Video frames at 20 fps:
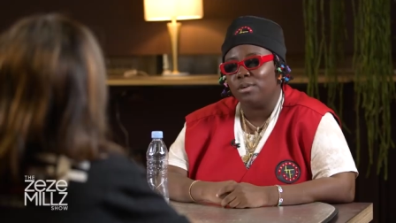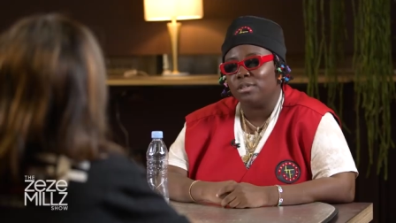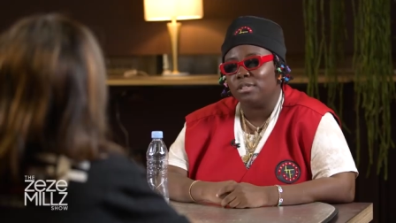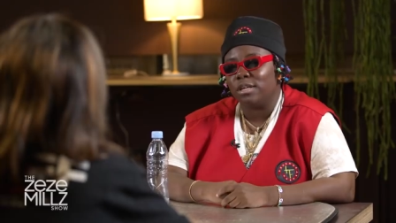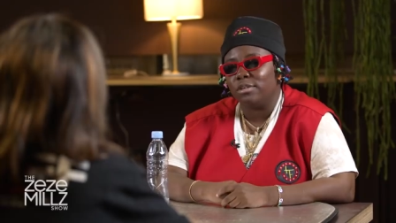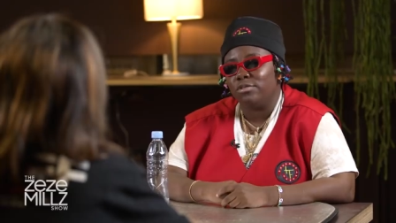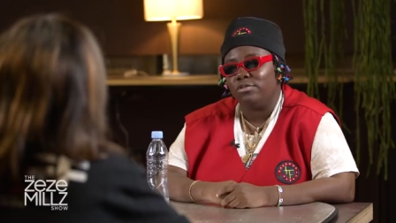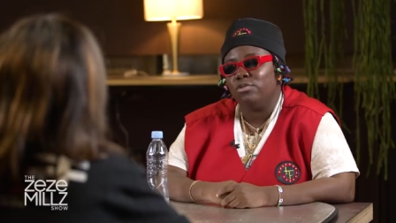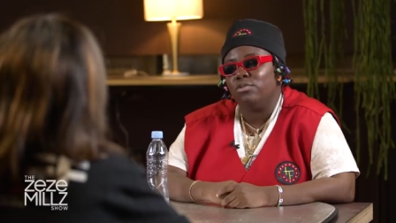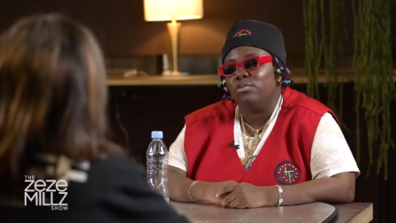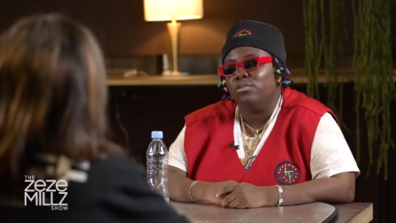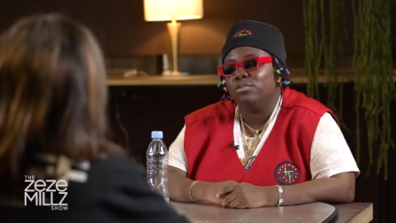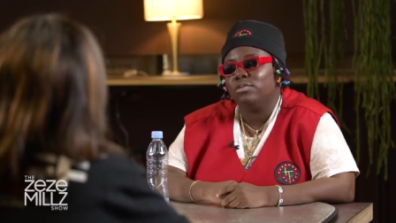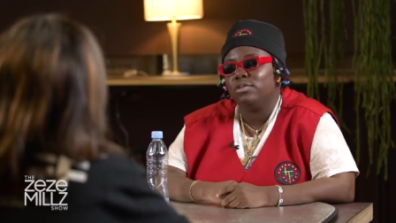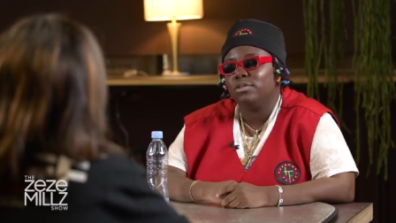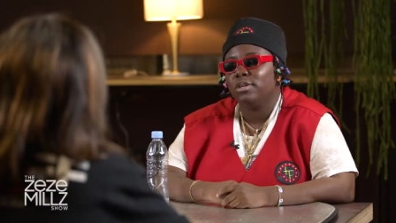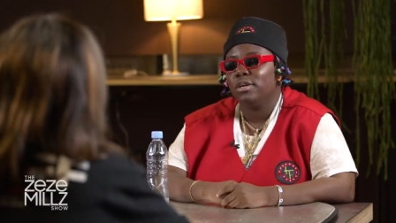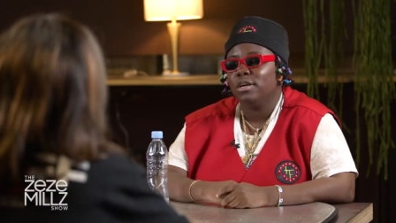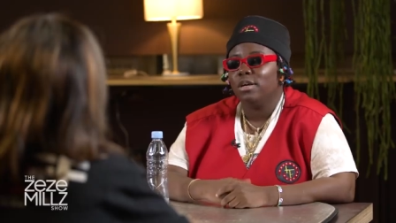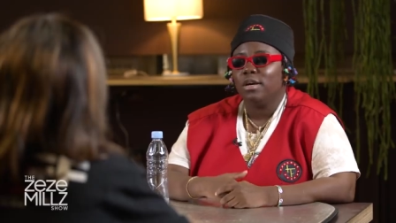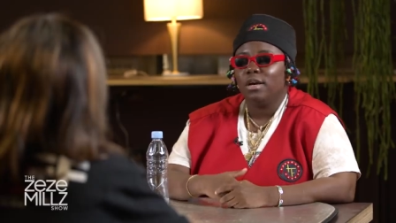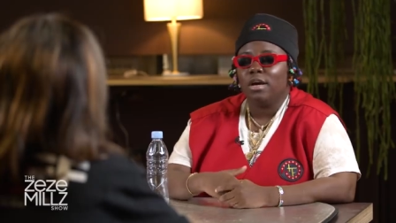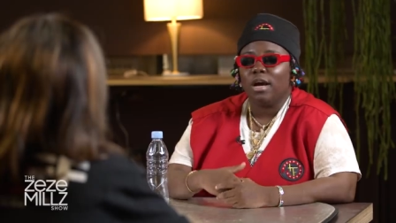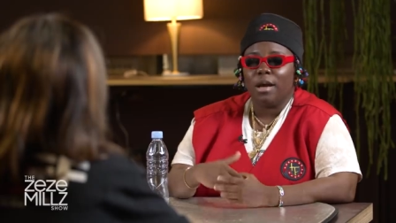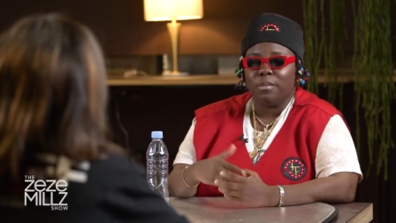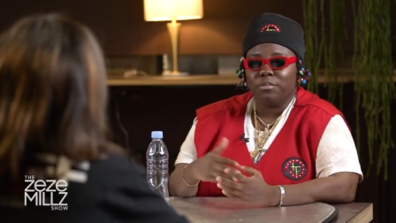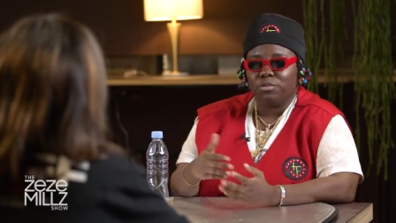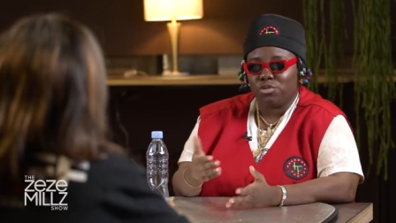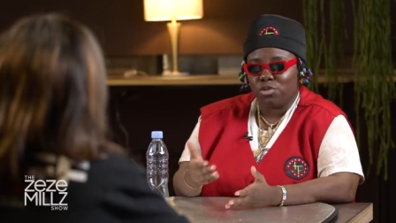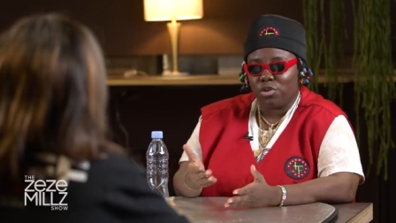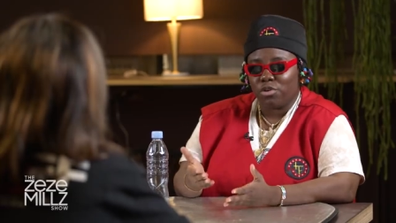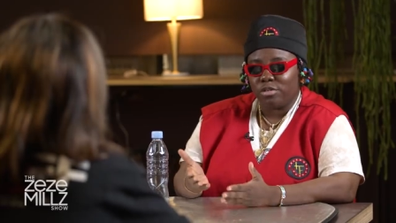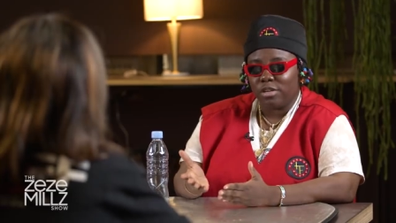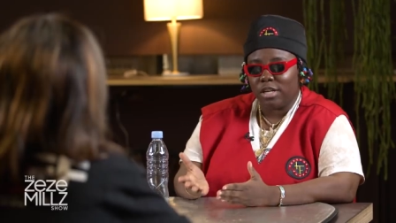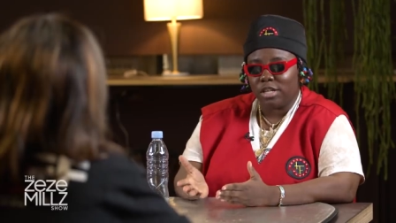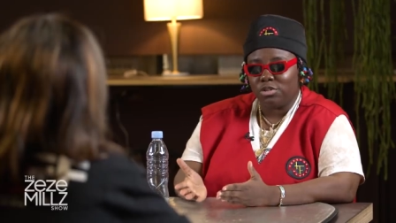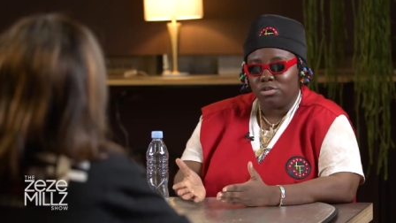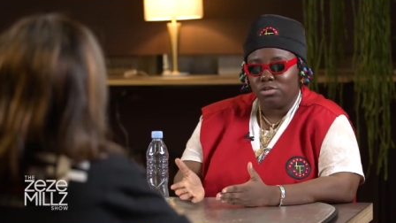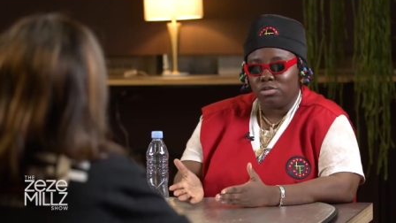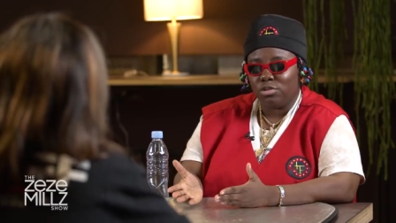what I don't. Yeah. I'm sorry
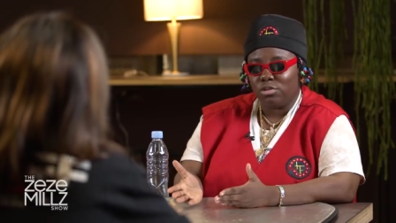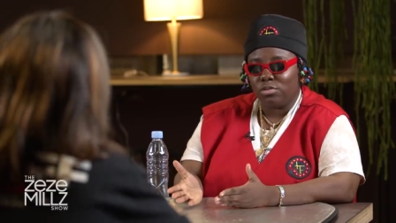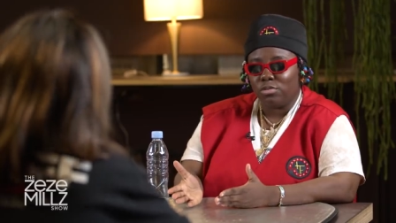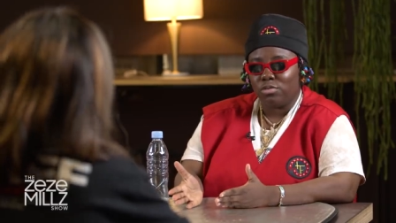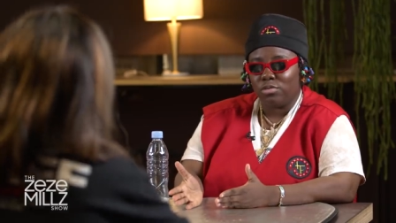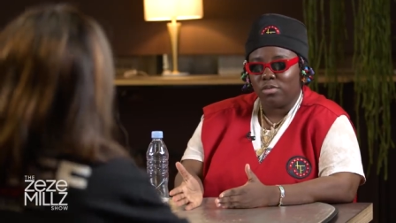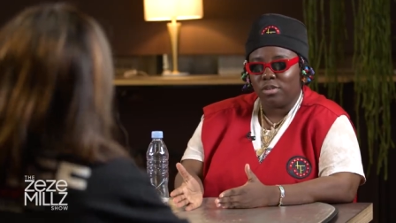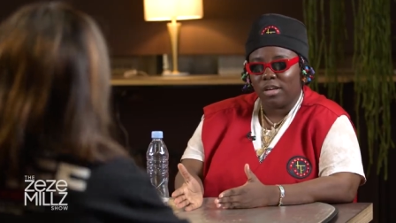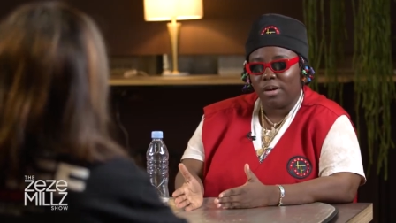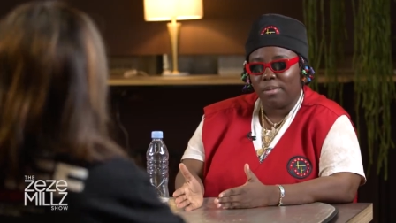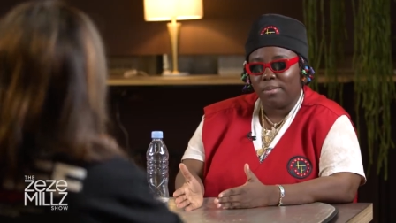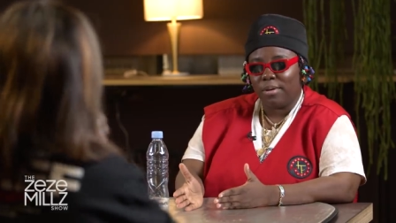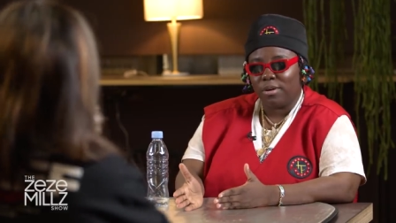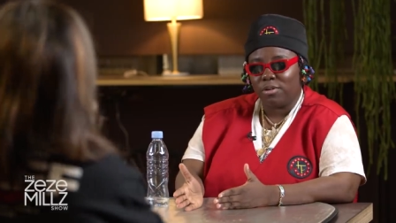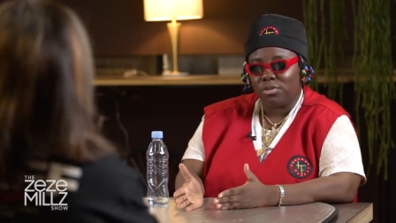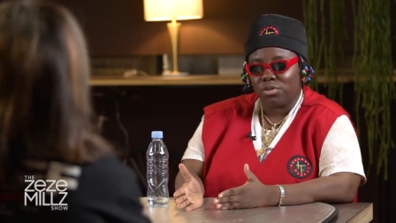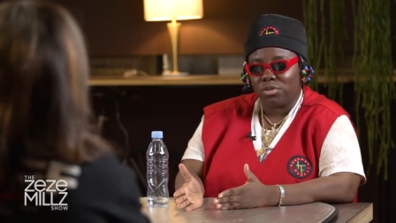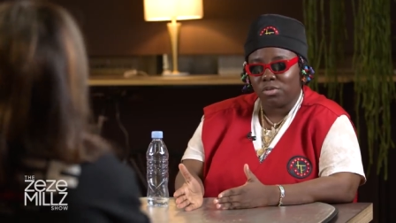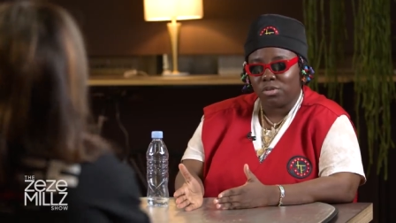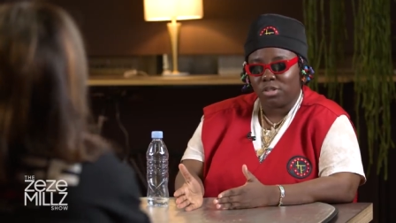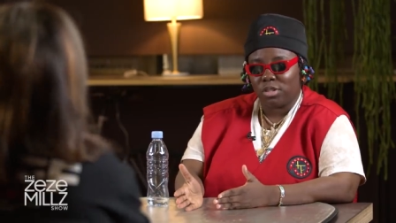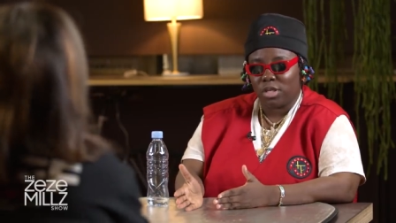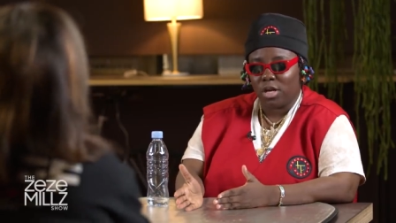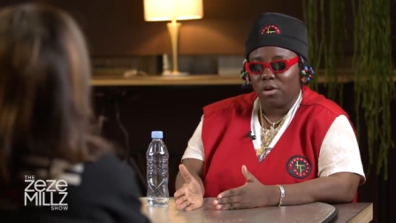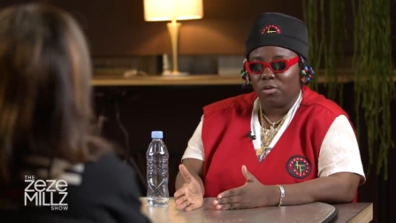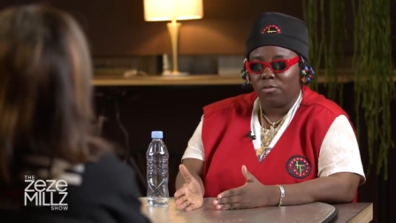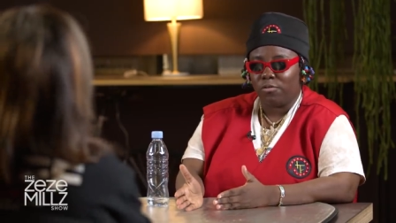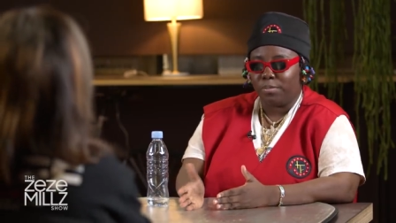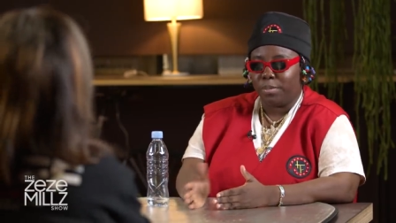that you don't know that about yourself,